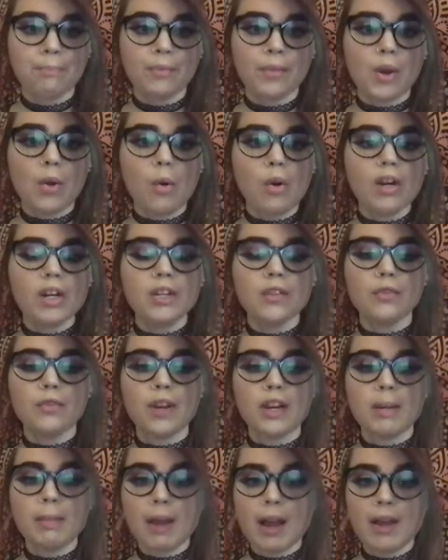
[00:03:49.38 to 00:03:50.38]
According to
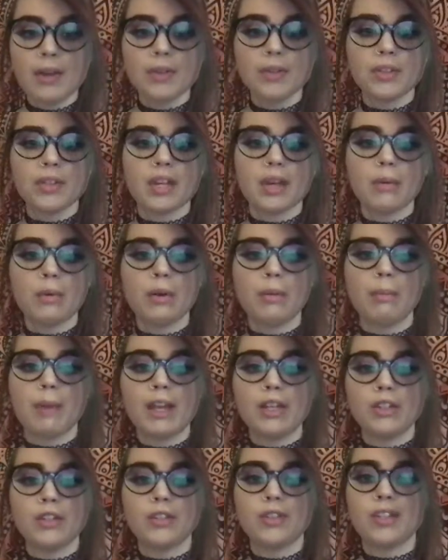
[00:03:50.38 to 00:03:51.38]
Freedom House, there were
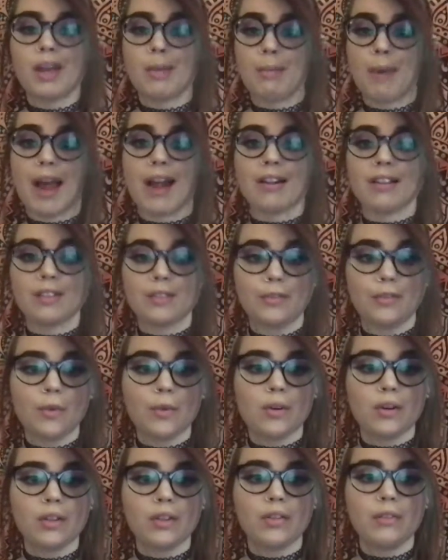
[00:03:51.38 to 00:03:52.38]
major setbacks
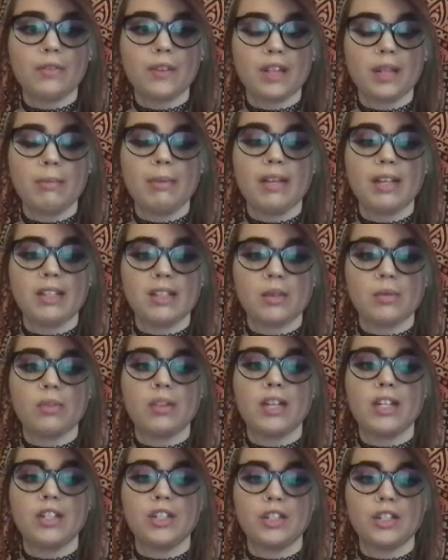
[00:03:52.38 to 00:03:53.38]
for the Philippines in
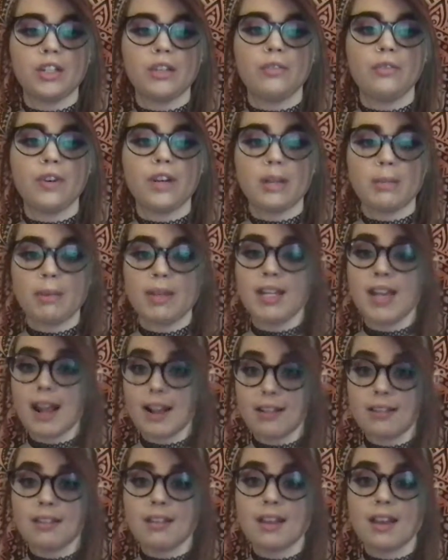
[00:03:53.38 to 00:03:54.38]
relation to the Freedom
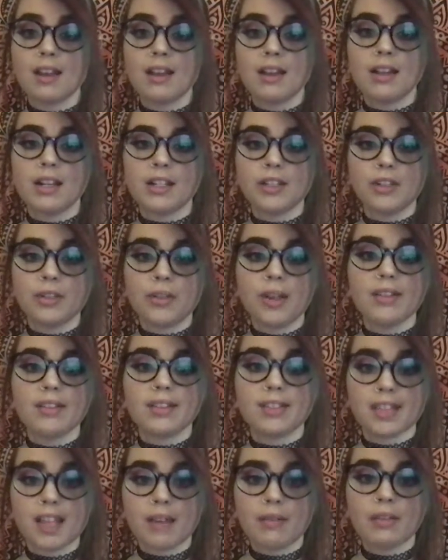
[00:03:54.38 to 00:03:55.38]
Index. In
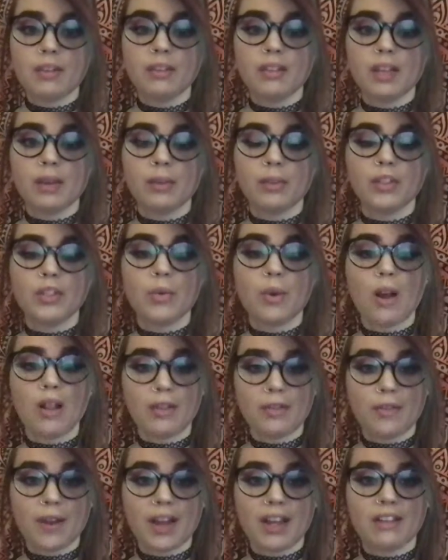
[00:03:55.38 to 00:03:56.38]
2007, they were
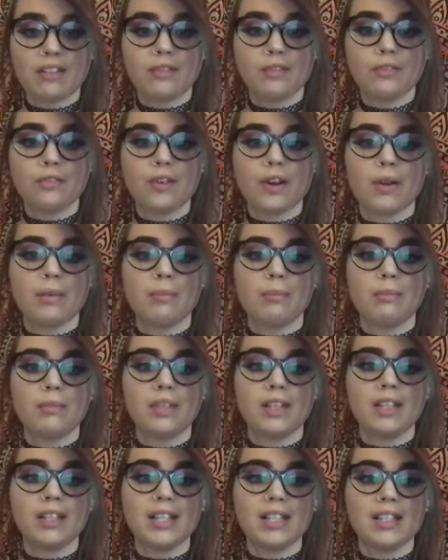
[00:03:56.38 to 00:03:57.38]
disqualified from
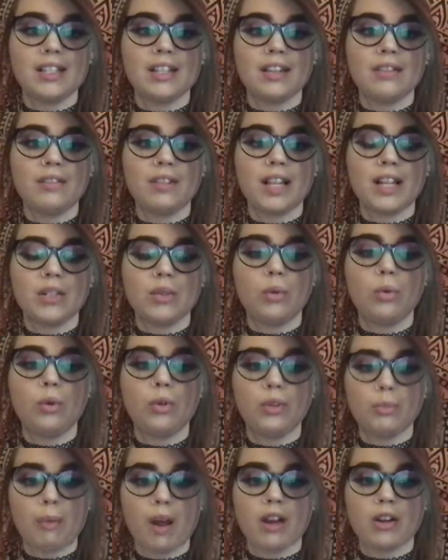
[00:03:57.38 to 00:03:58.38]
the list of
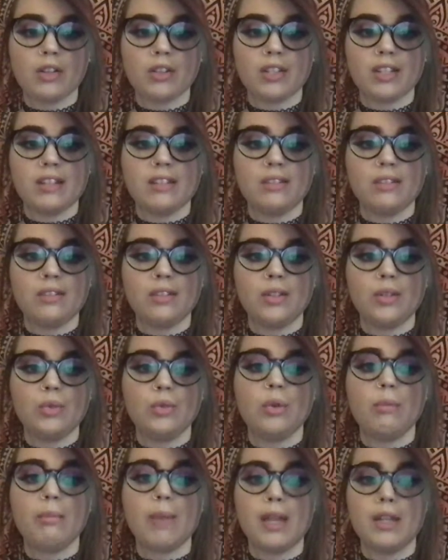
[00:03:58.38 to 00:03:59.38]
electoral democracies due
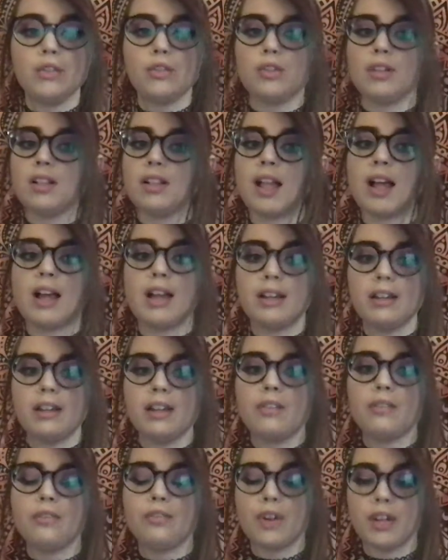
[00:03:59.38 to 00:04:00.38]
to a major decline
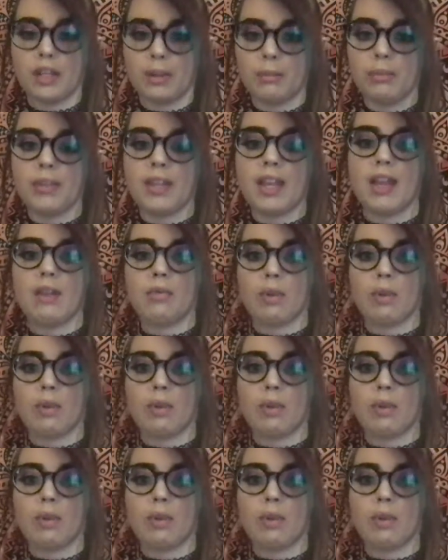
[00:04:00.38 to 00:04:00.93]
in freedoms and